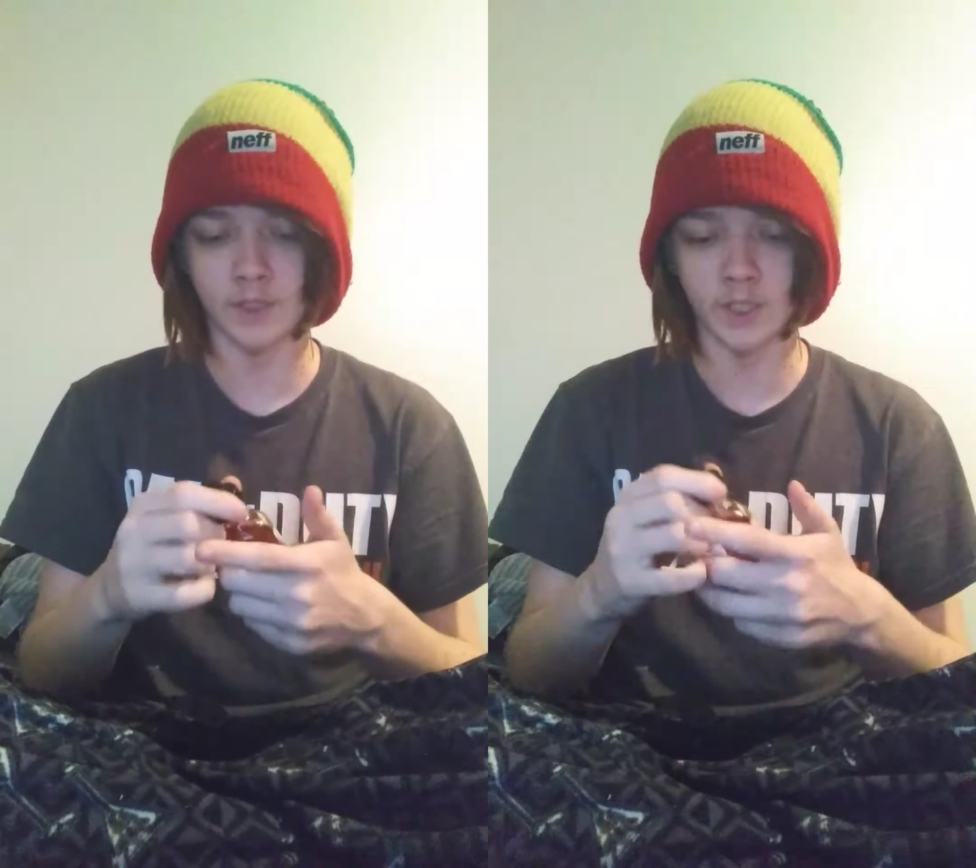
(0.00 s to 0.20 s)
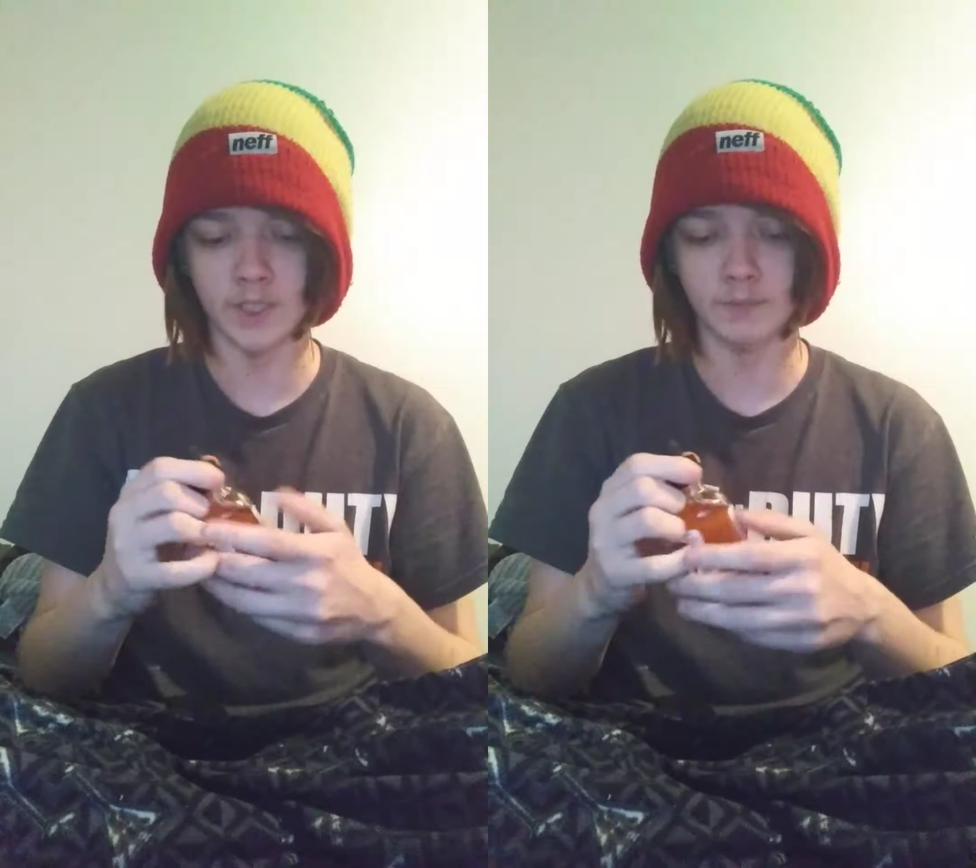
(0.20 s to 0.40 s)

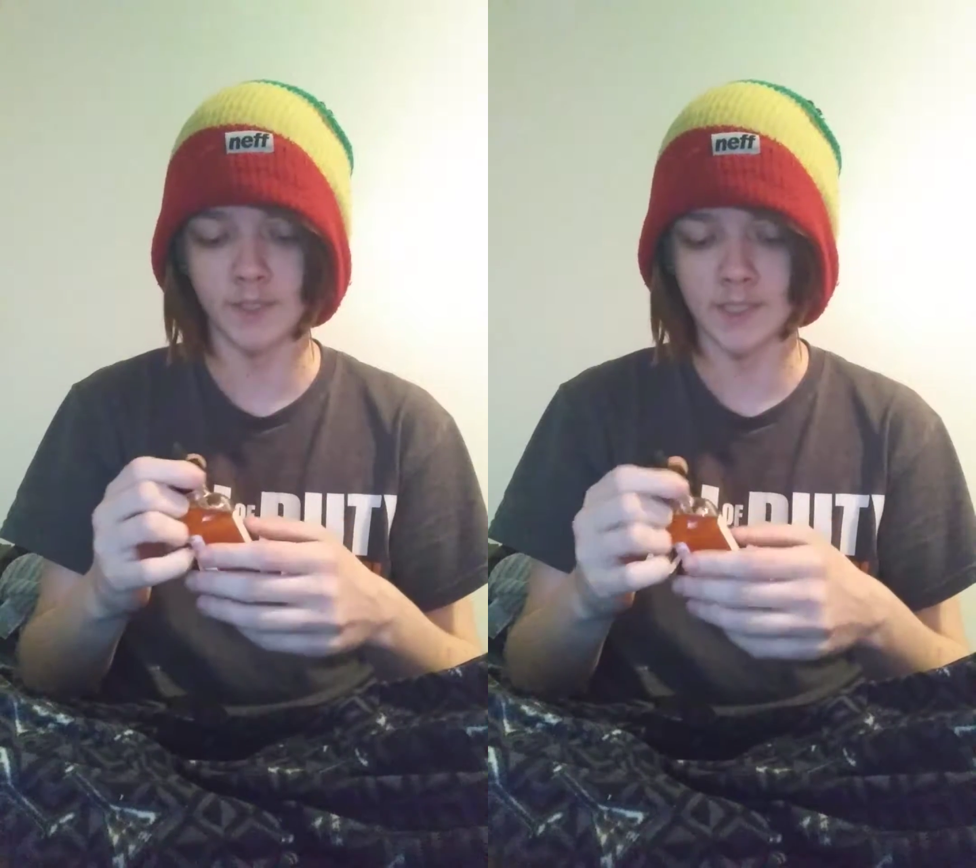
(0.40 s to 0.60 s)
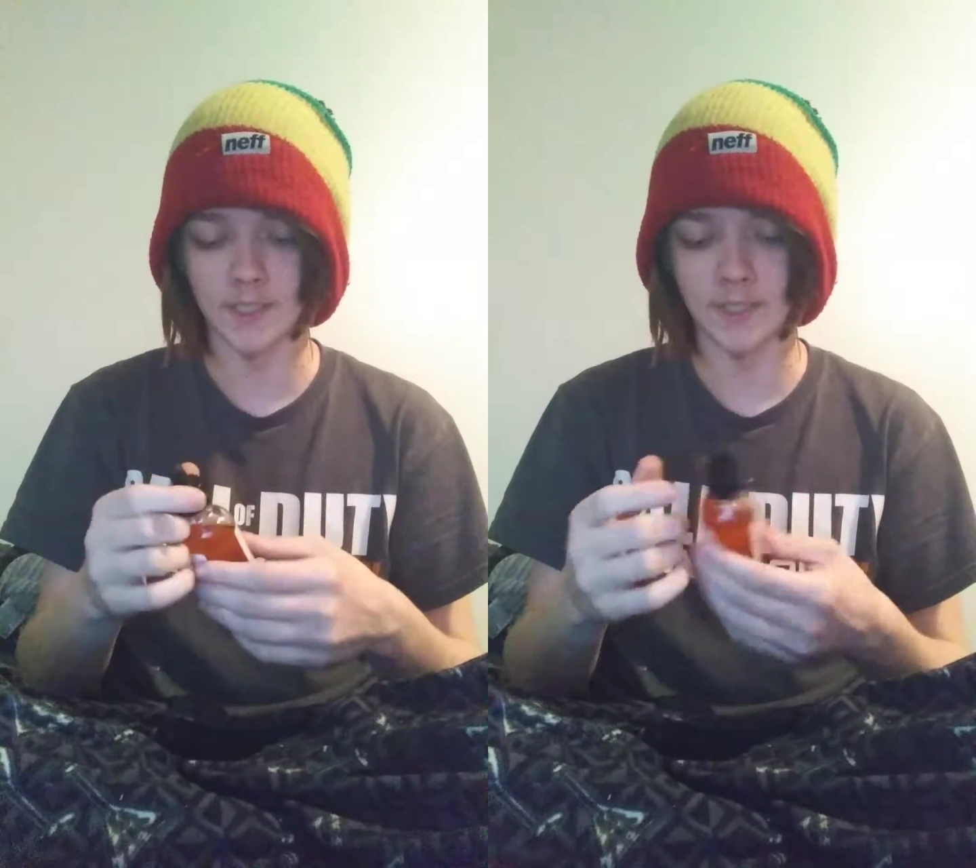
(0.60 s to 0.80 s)
just some
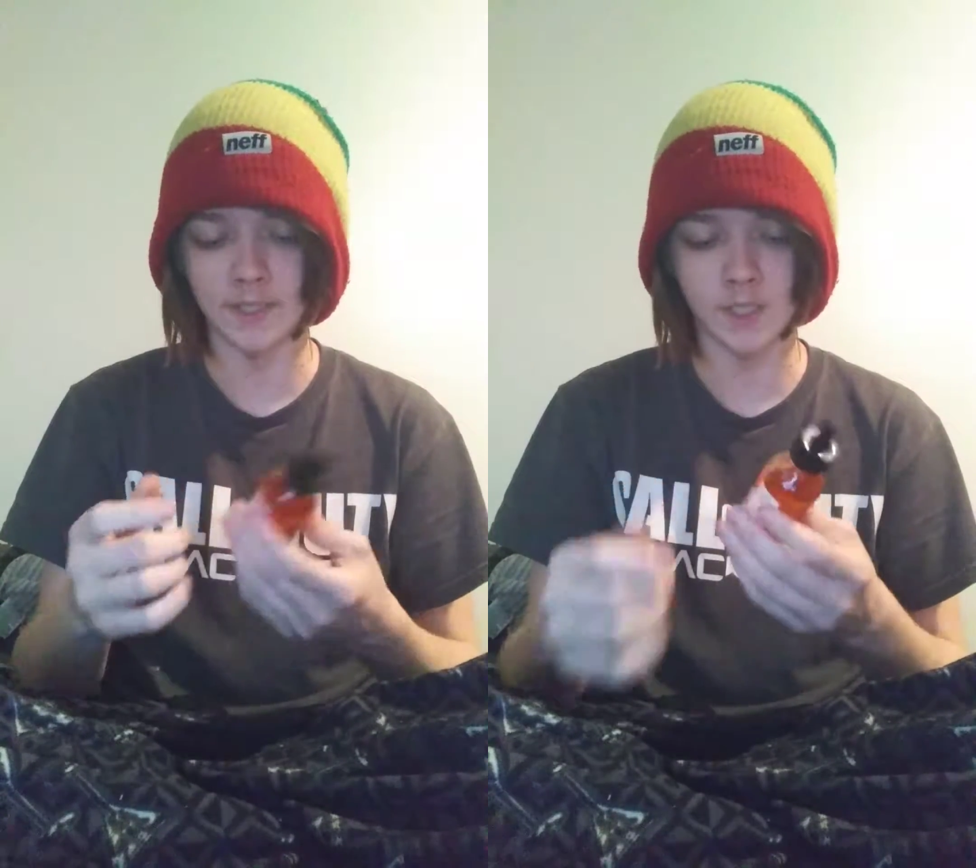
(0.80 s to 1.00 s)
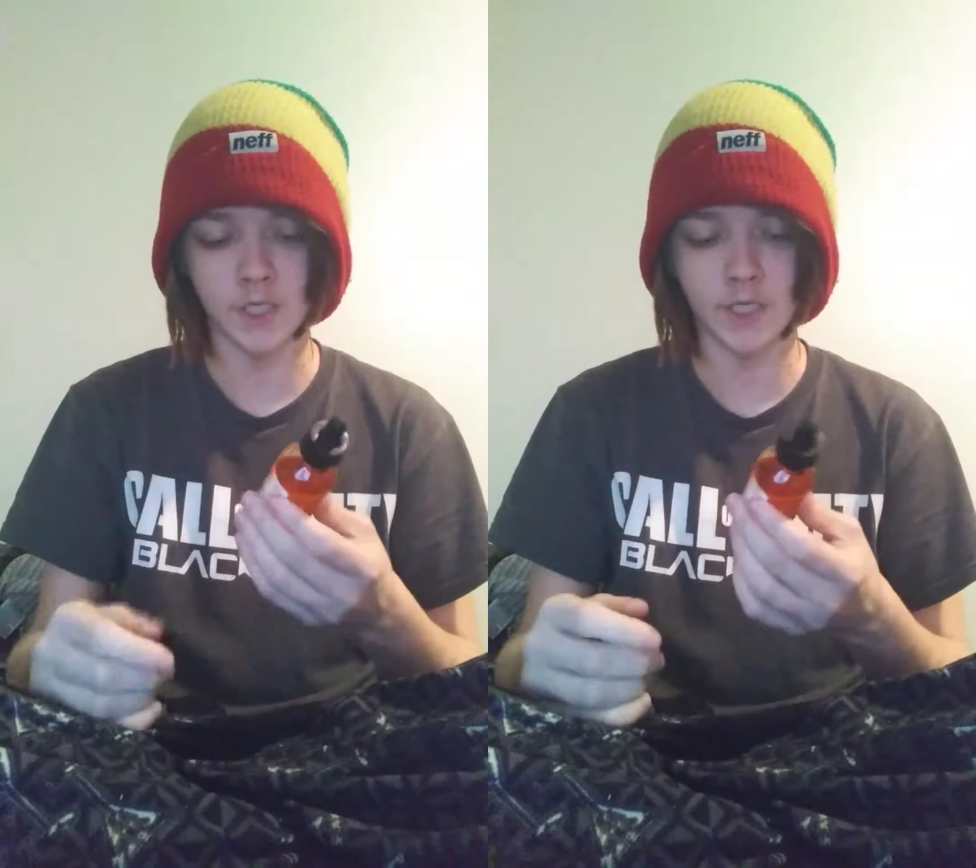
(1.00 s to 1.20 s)

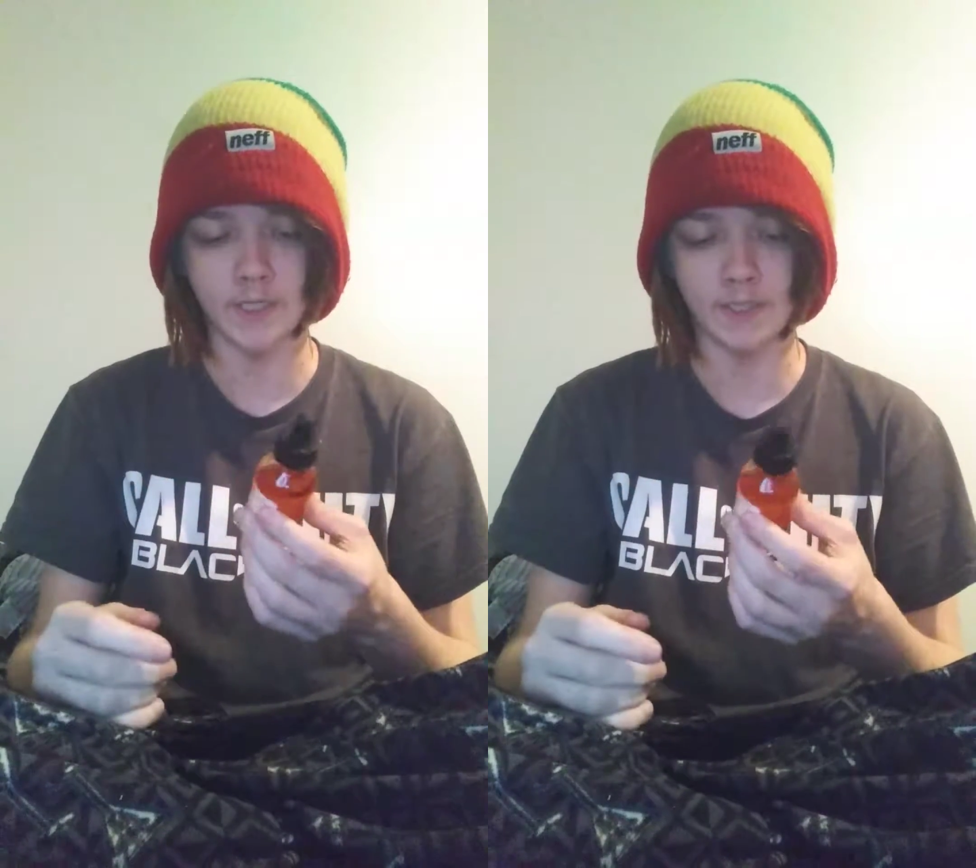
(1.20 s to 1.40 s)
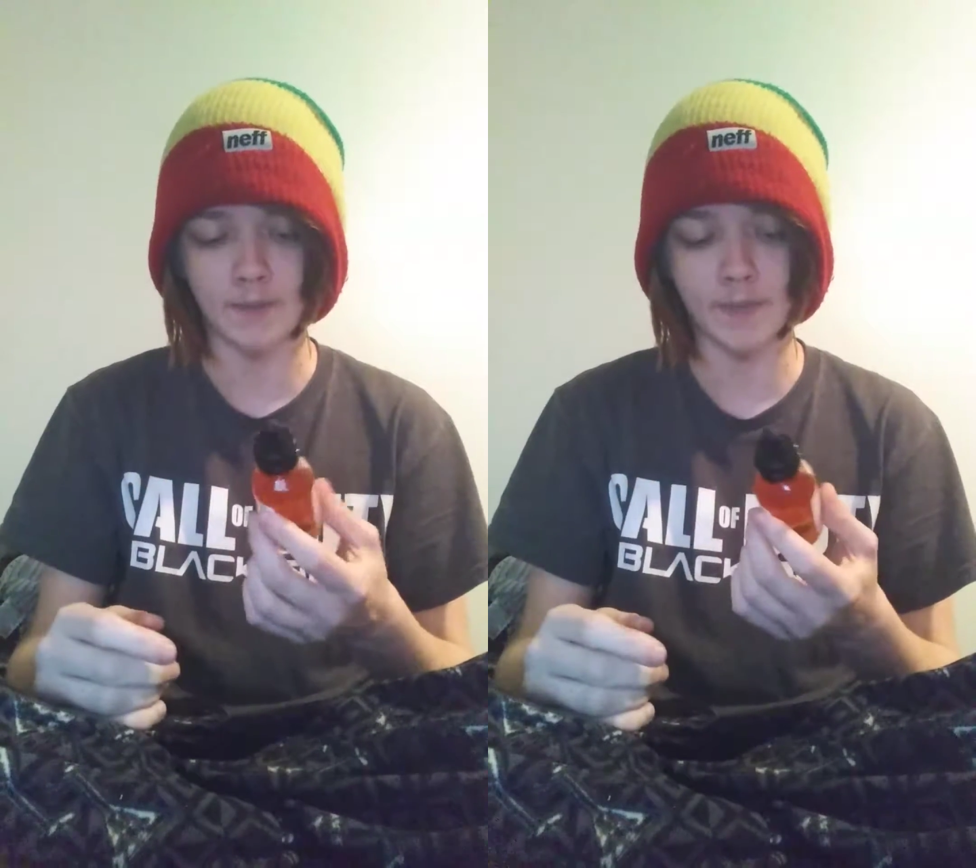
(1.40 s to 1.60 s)
miscellaneous shit.